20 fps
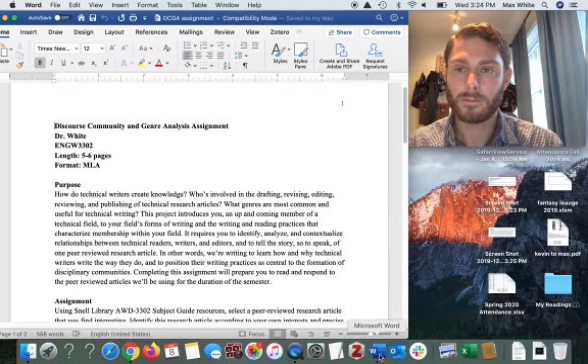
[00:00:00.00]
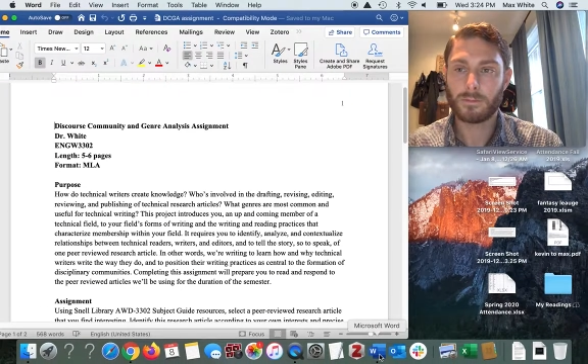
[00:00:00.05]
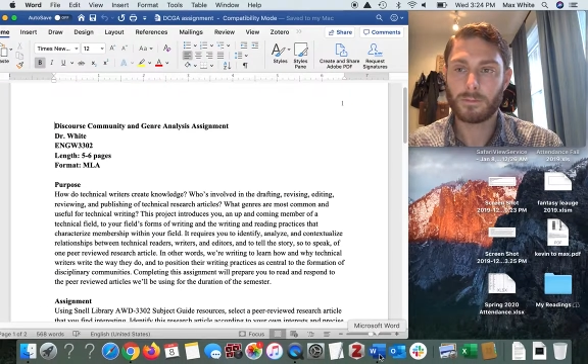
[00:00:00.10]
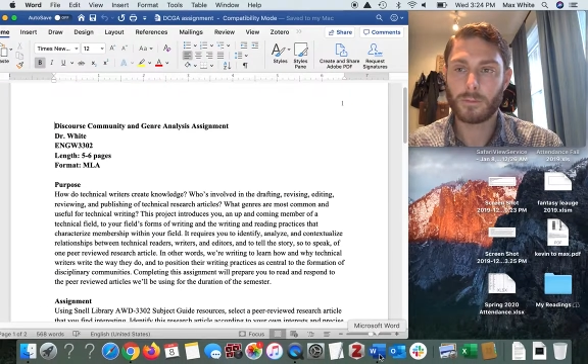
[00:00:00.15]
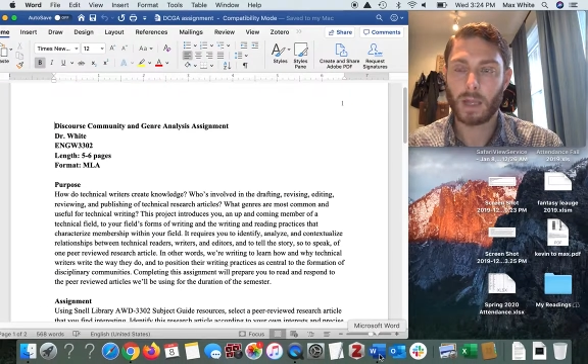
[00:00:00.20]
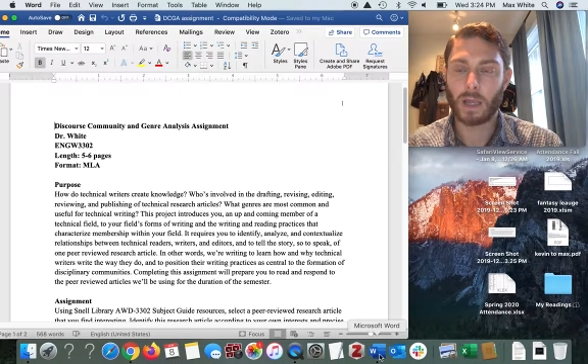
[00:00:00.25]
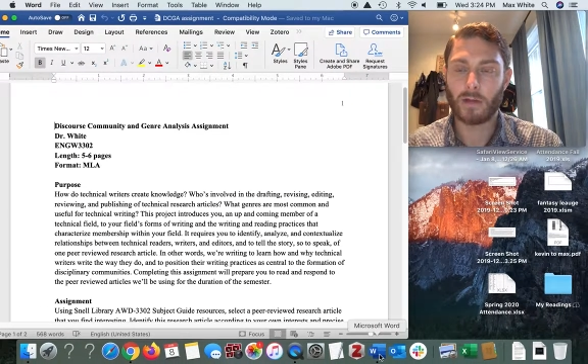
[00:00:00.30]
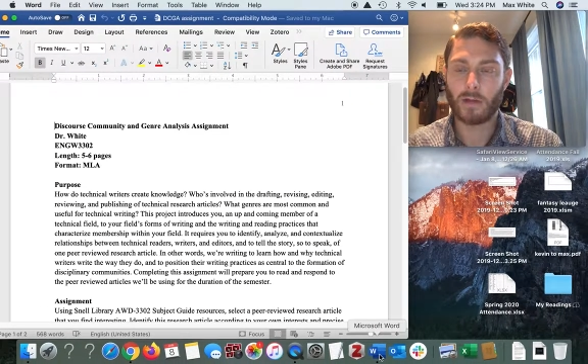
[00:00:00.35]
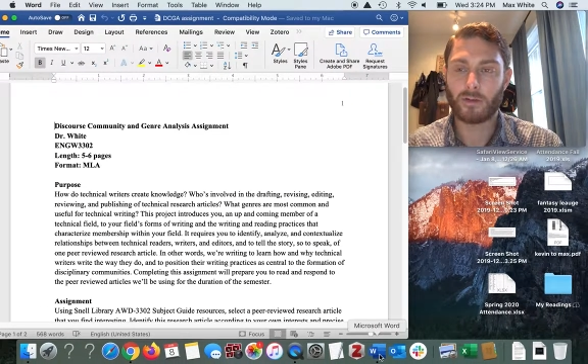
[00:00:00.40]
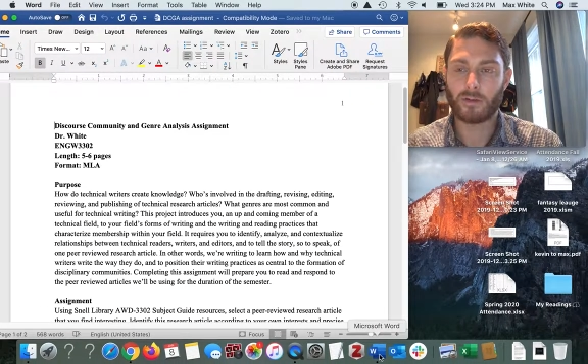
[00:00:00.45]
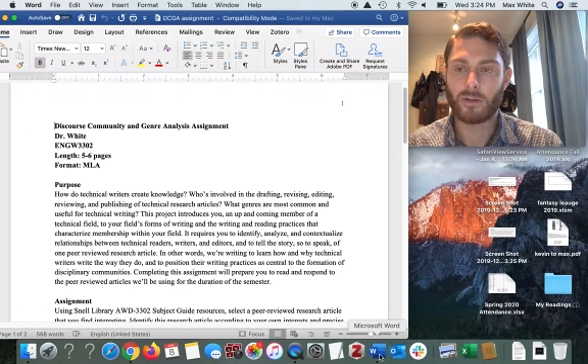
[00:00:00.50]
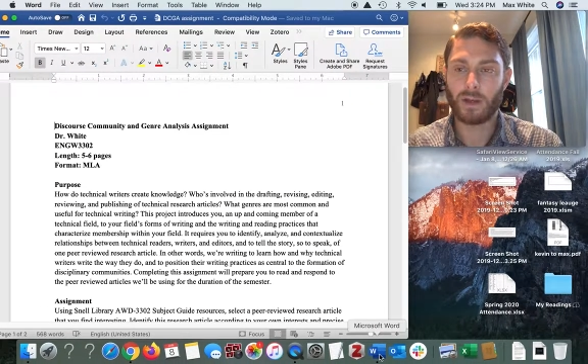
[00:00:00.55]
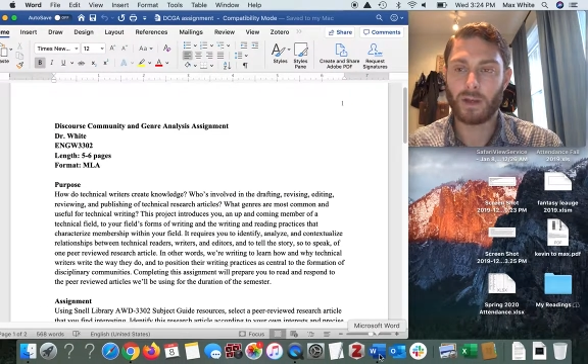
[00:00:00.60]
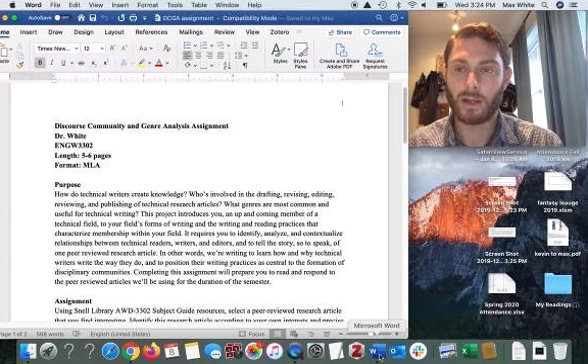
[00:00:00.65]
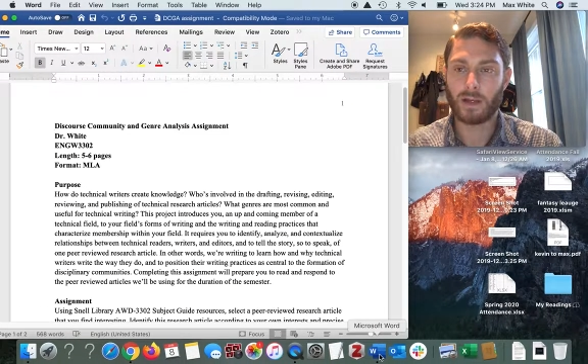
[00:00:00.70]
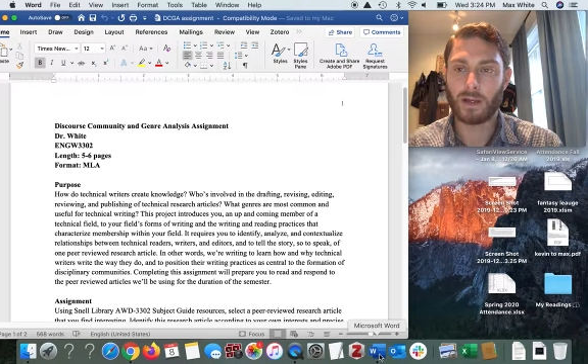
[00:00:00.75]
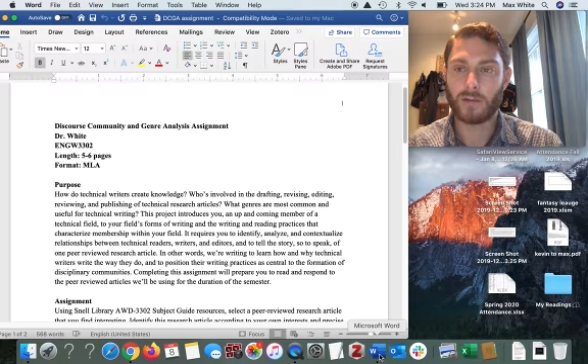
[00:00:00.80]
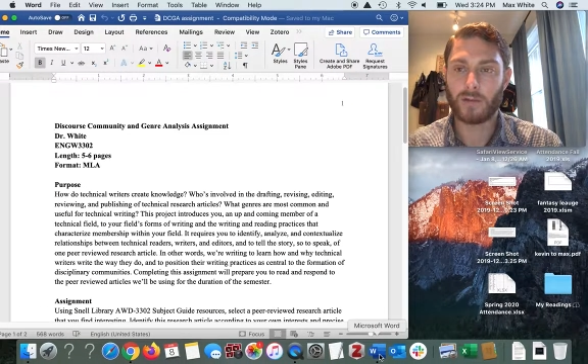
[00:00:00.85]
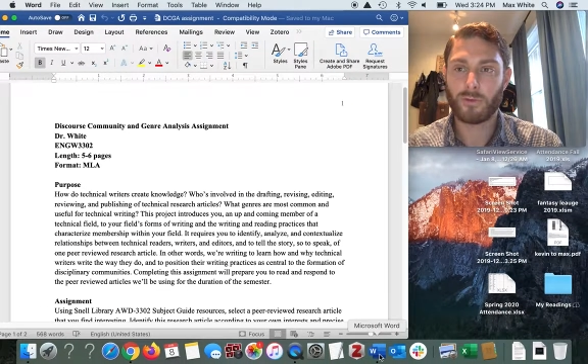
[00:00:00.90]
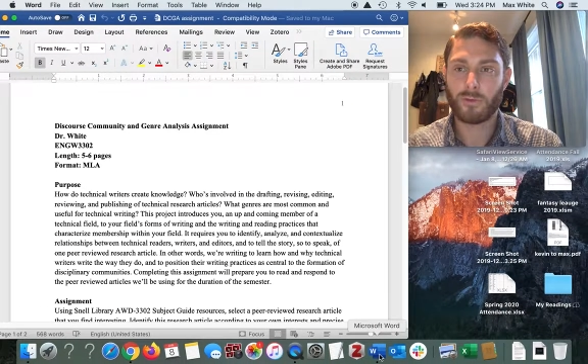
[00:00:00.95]

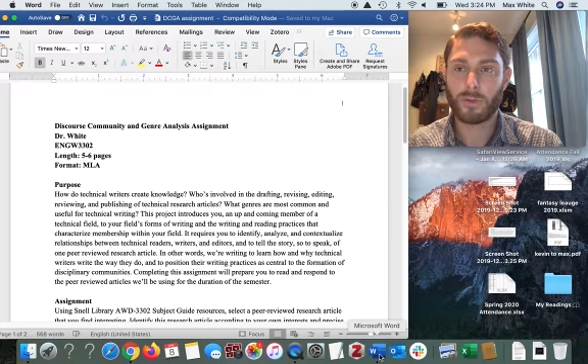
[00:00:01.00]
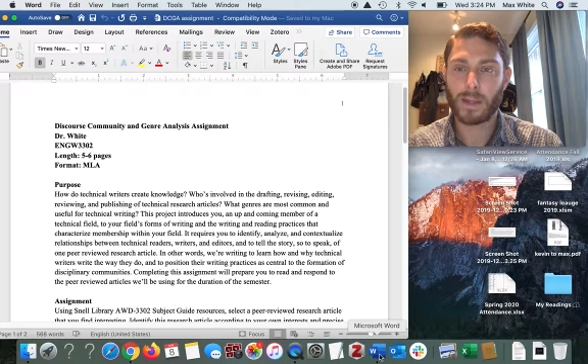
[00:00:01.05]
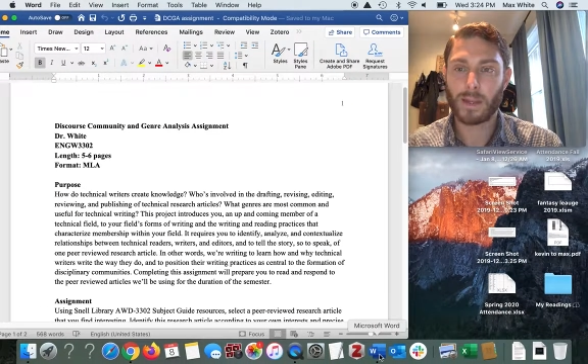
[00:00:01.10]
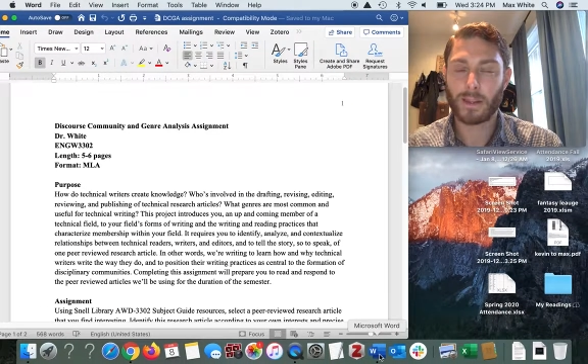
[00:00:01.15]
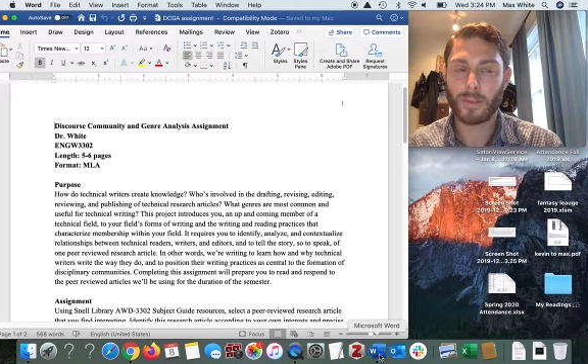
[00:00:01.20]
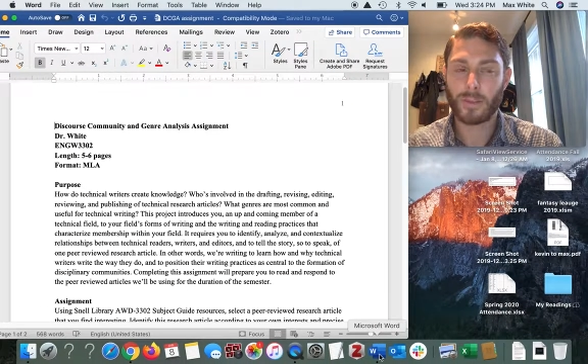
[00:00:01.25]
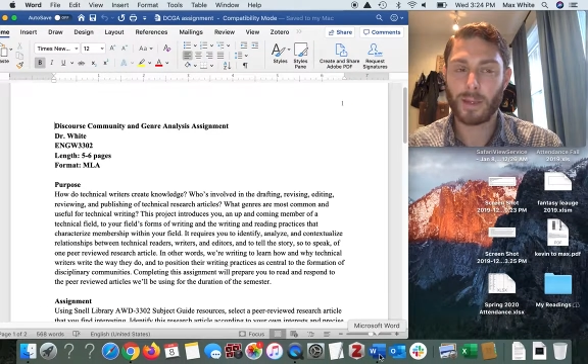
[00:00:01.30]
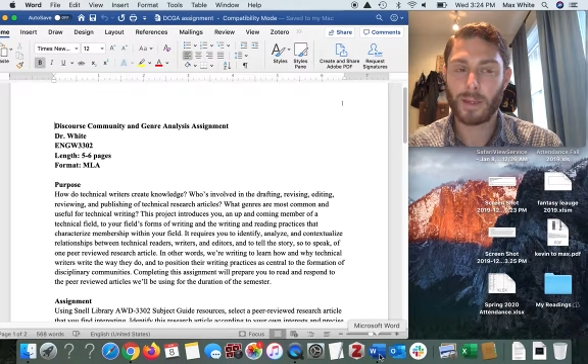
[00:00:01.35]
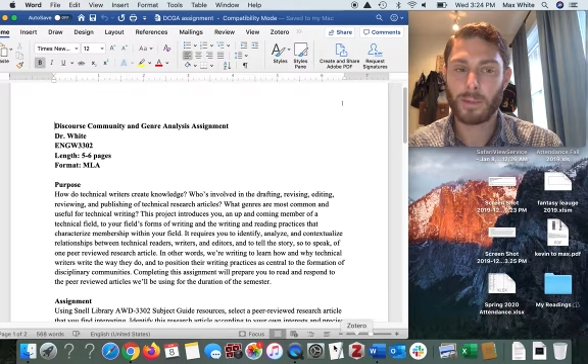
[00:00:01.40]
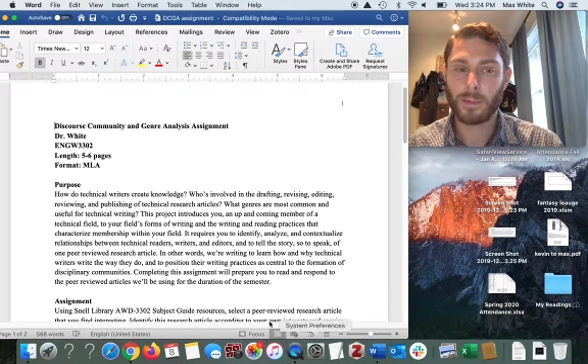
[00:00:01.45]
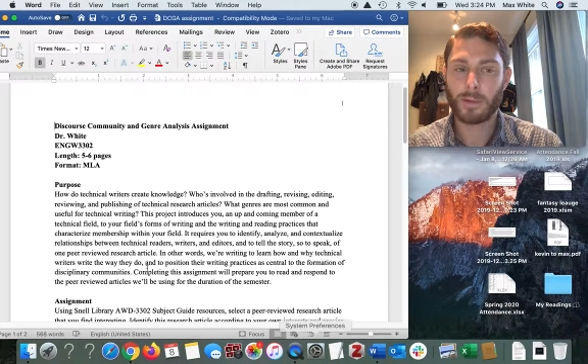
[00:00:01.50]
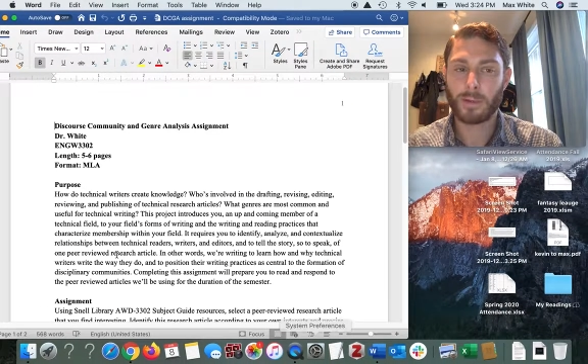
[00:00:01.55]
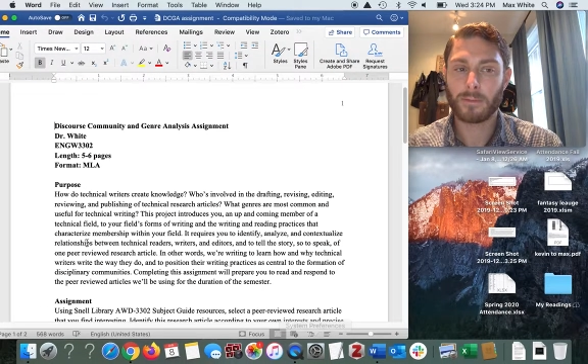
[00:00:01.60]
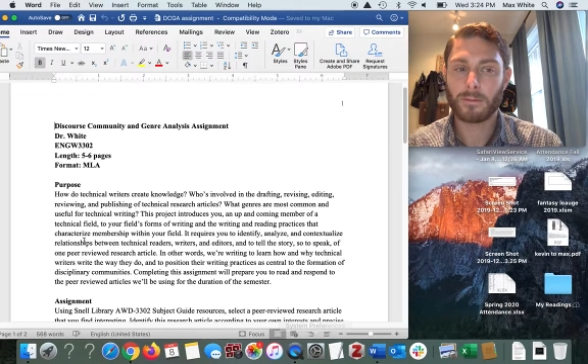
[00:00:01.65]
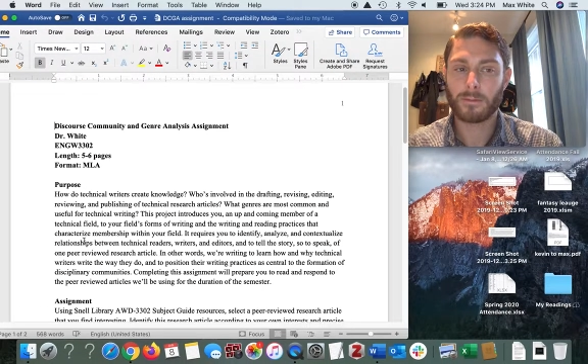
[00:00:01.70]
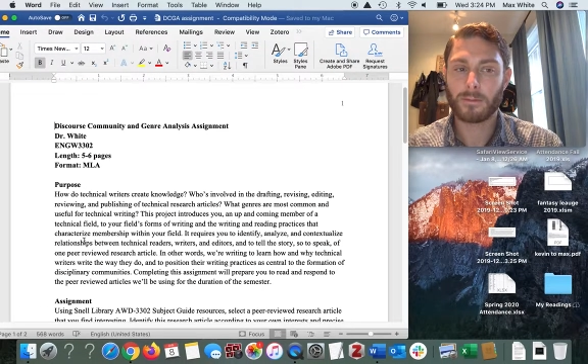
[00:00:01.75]
understanding how to format the paper.